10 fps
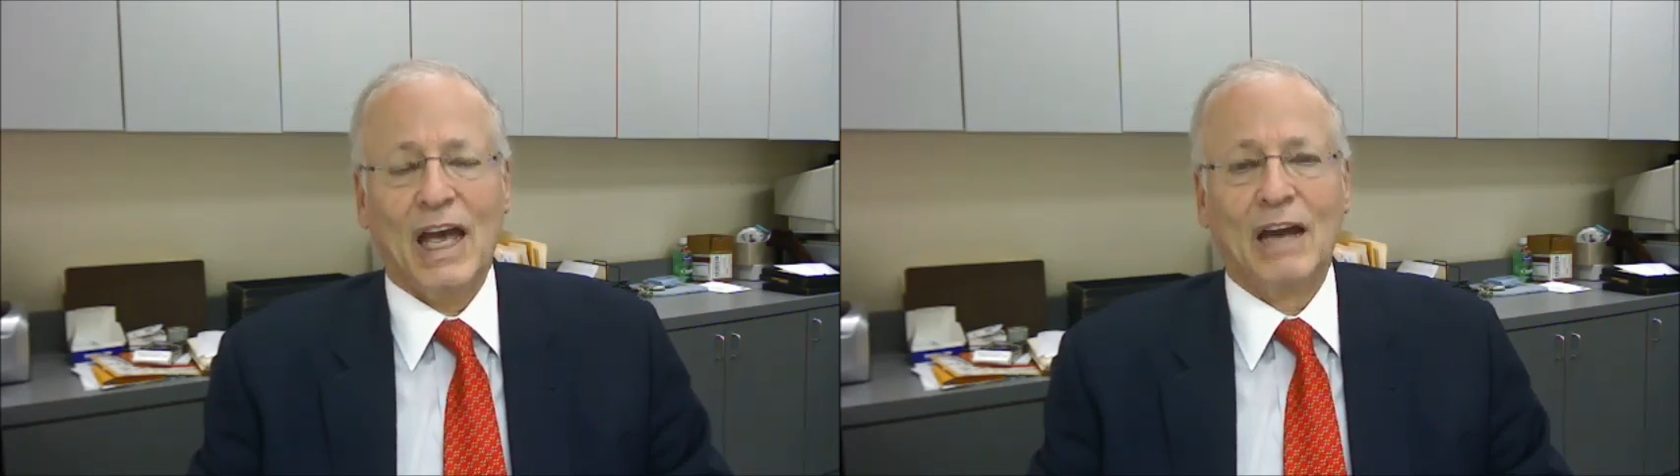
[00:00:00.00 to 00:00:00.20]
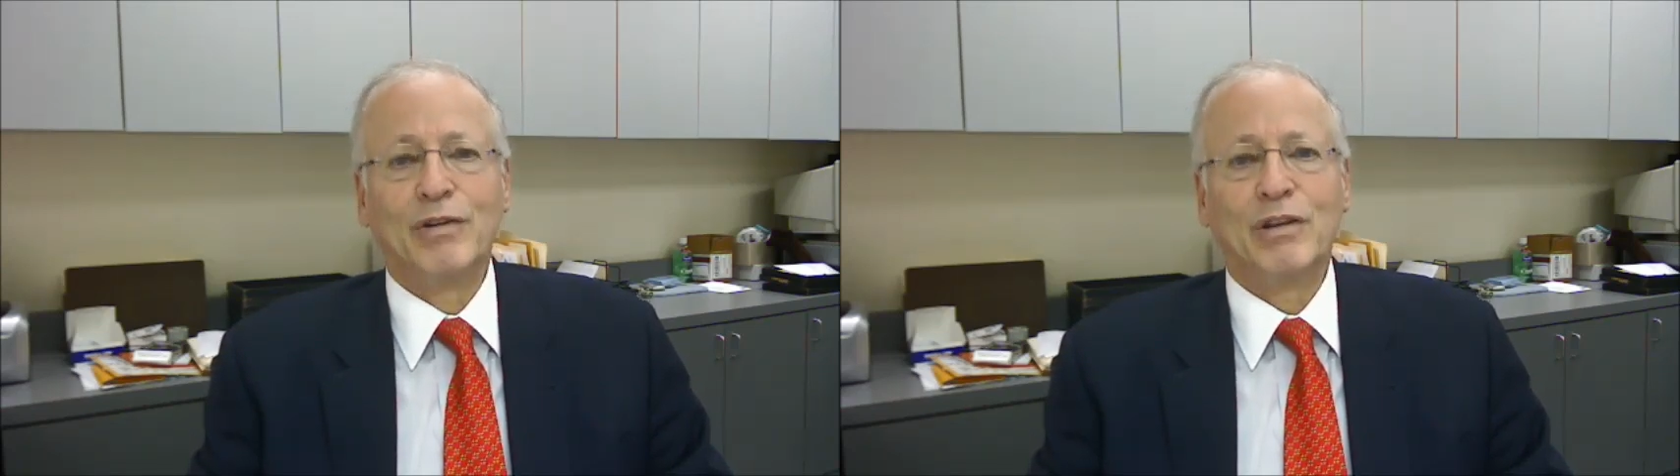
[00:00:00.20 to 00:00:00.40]

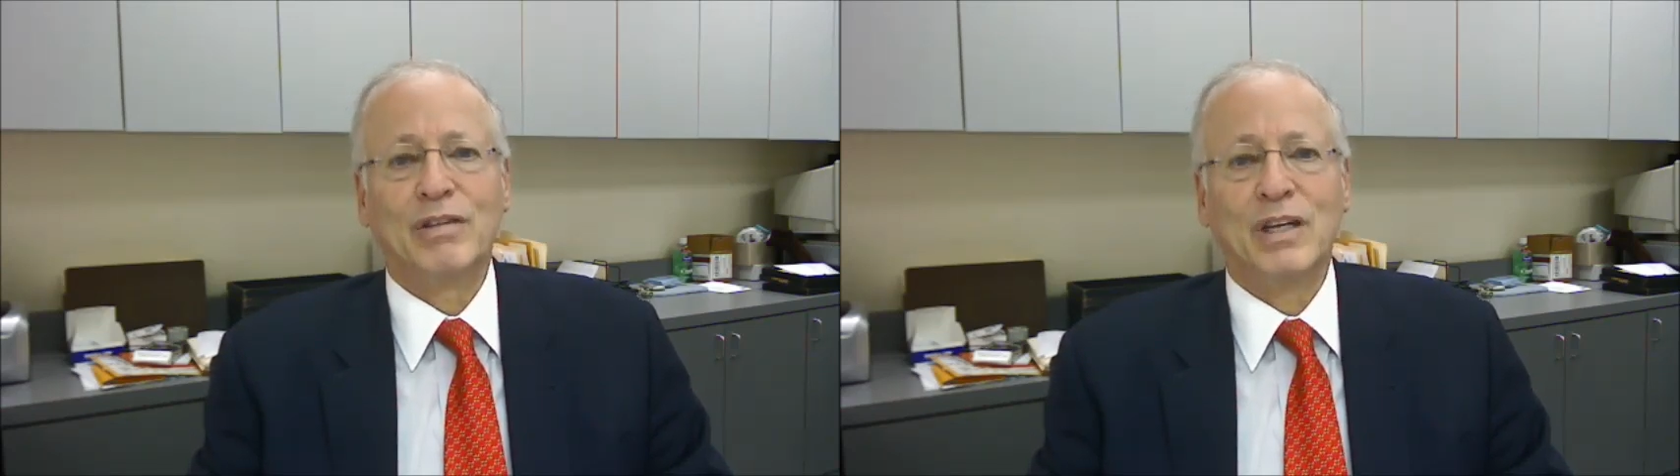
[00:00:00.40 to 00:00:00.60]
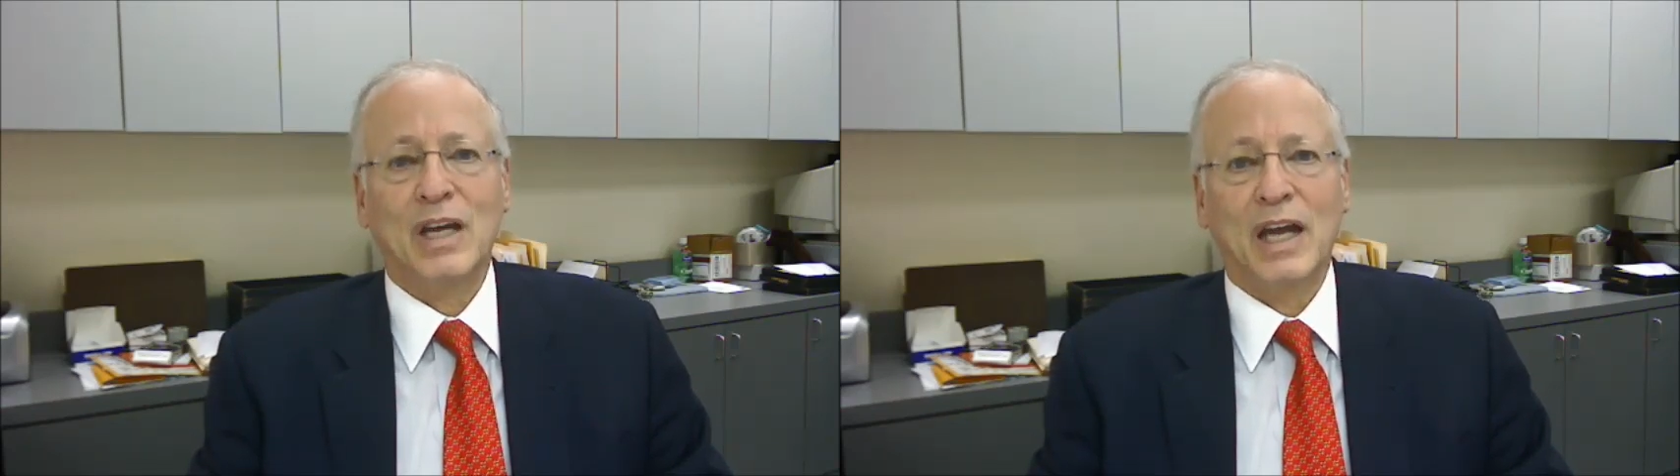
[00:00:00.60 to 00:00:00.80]

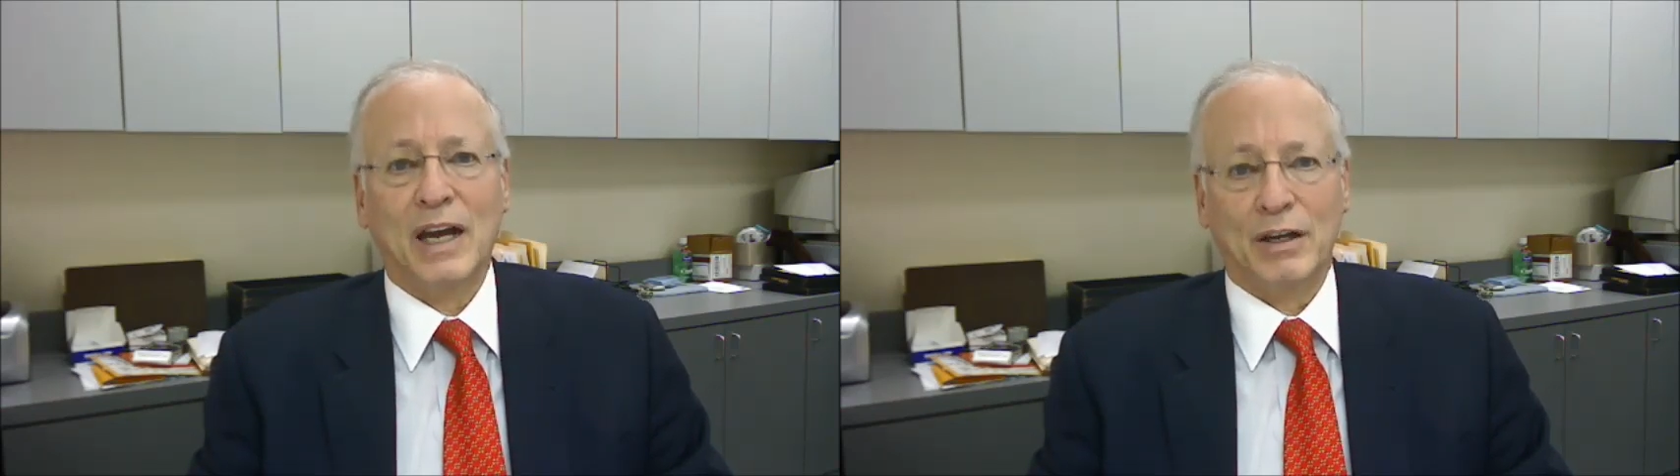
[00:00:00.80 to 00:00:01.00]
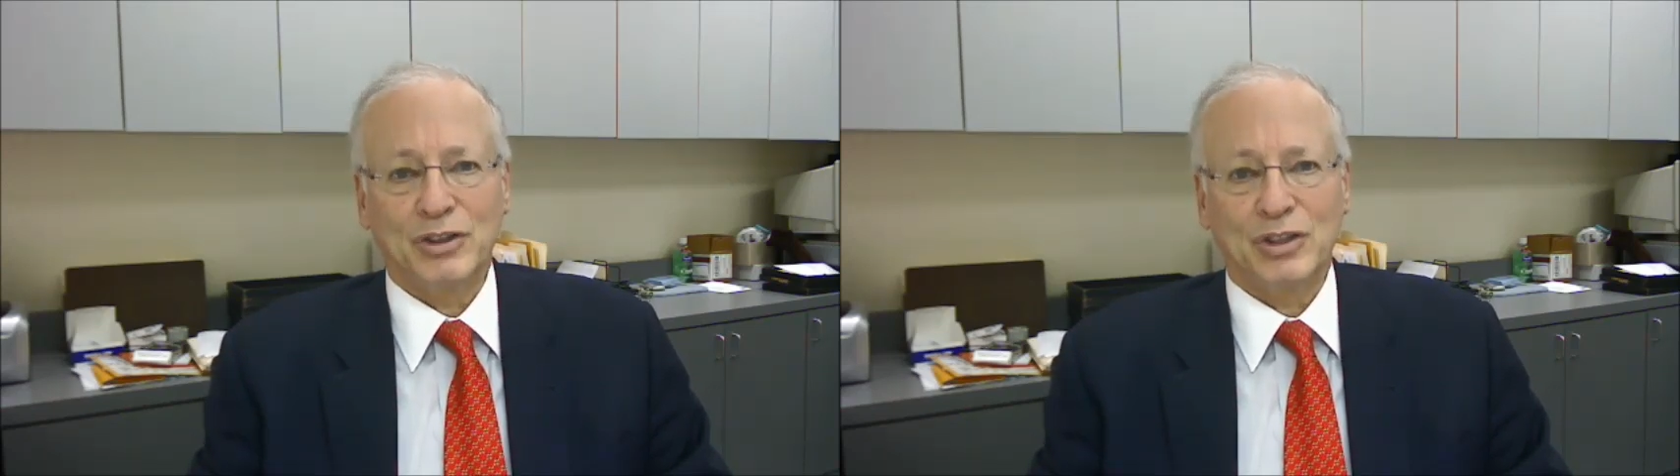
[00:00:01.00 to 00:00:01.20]
Everything
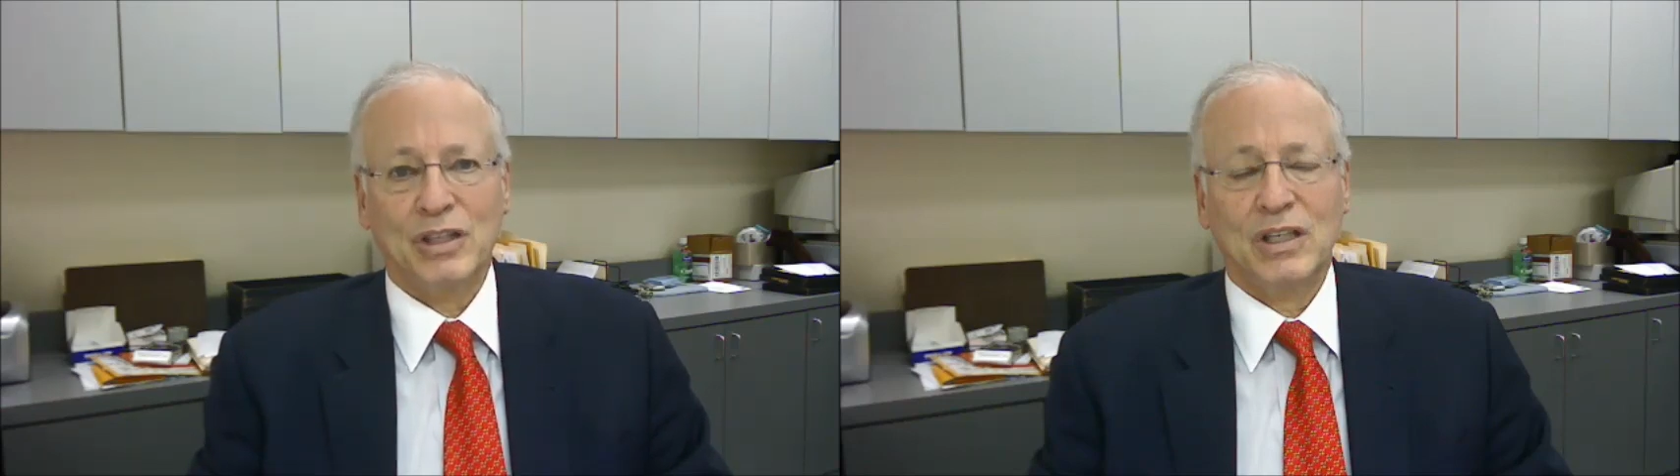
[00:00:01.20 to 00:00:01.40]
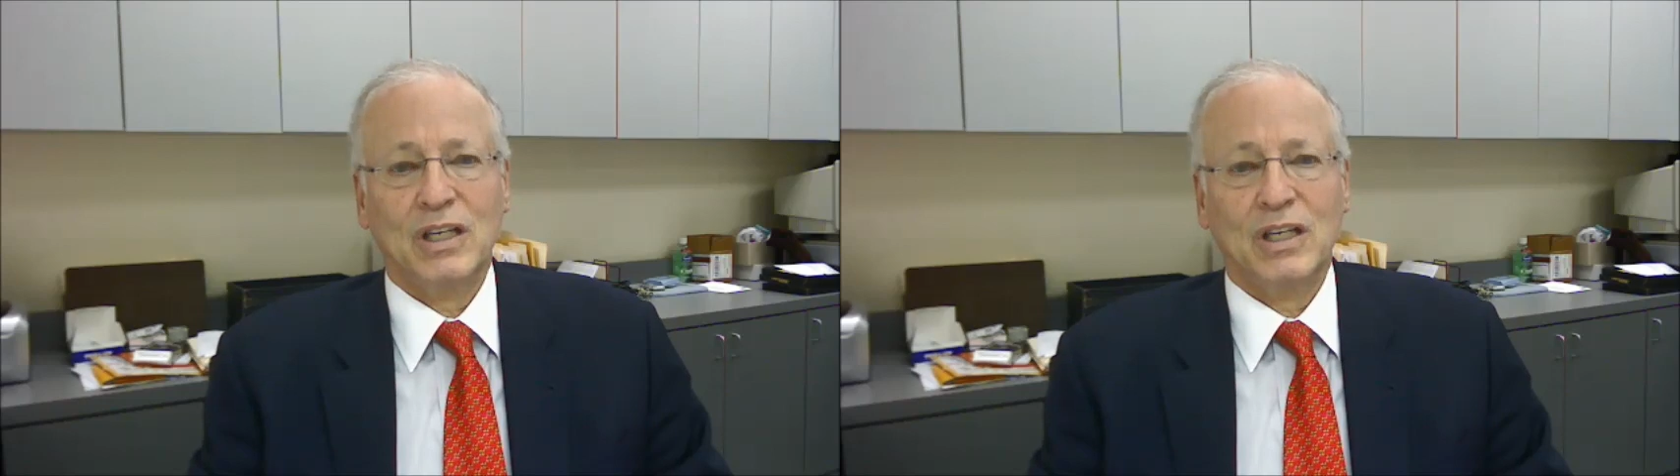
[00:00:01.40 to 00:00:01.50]
else